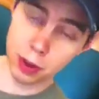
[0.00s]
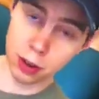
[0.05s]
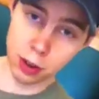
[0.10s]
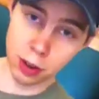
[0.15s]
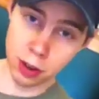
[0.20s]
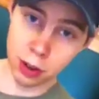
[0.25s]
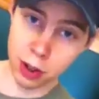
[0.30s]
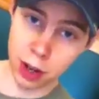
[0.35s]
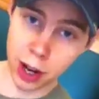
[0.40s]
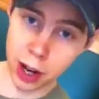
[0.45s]

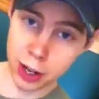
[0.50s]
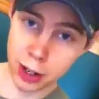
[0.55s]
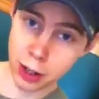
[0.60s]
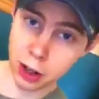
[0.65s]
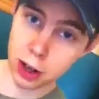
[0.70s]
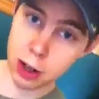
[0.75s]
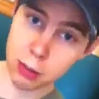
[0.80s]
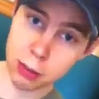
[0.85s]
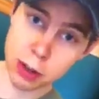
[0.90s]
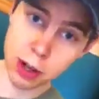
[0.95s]
high
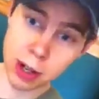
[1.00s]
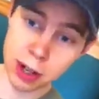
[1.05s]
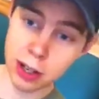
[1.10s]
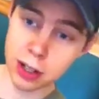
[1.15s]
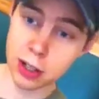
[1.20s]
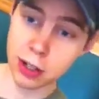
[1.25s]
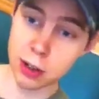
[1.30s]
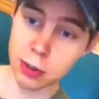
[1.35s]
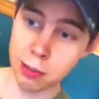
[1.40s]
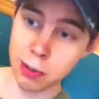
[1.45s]
carb
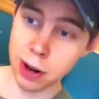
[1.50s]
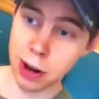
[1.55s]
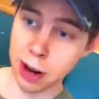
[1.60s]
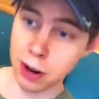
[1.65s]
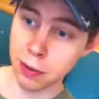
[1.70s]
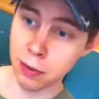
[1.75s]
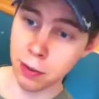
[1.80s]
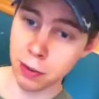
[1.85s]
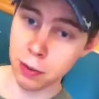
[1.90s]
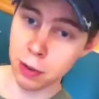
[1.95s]
diets are
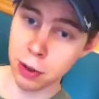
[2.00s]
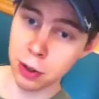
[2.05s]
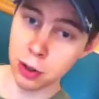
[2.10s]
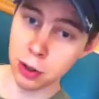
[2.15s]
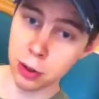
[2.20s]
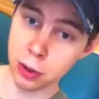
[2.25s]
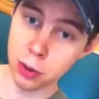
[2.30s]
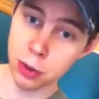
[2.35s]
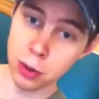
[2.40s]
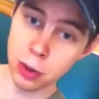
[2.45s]
bad for
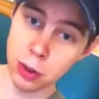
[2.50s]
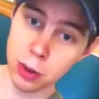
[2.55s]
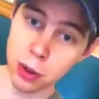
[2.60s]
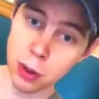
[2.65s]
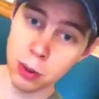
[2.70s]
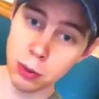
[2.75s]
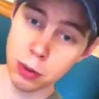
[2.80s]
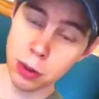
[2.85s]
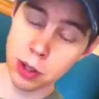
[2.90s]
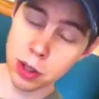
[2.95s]
you,
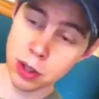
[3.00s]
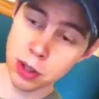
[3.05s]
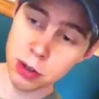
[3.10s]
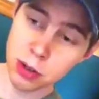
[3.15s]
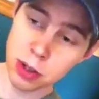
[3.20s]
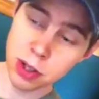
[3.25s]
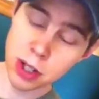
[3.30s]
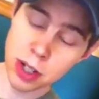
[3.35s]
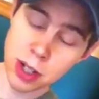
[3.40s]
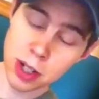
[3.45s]
which is
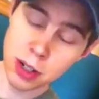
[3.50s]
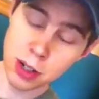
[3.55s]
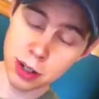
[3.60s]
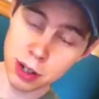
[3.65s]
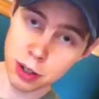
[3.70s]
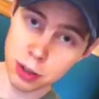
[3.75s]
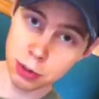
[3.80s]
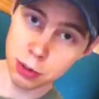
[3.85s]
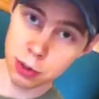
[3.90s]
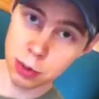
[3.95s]

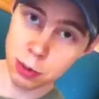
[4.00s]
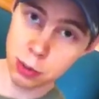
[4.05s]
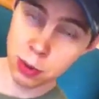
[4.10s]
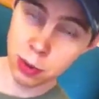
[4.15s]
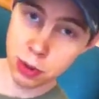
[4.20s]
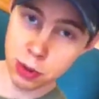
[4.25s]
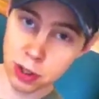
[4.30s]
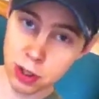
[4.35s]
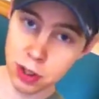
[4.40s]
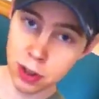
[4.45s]
ridiculous when
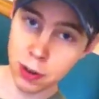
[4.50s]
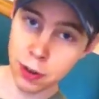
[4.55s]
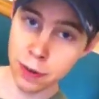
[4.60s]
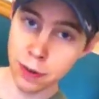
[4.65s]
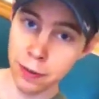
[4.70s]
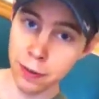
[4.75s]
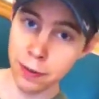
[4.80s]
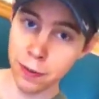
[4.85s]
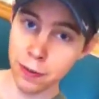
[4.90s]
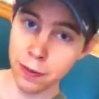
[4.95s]
most
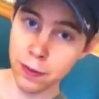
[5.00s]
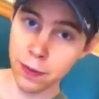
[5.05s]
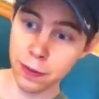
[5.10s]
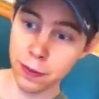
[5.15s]
of,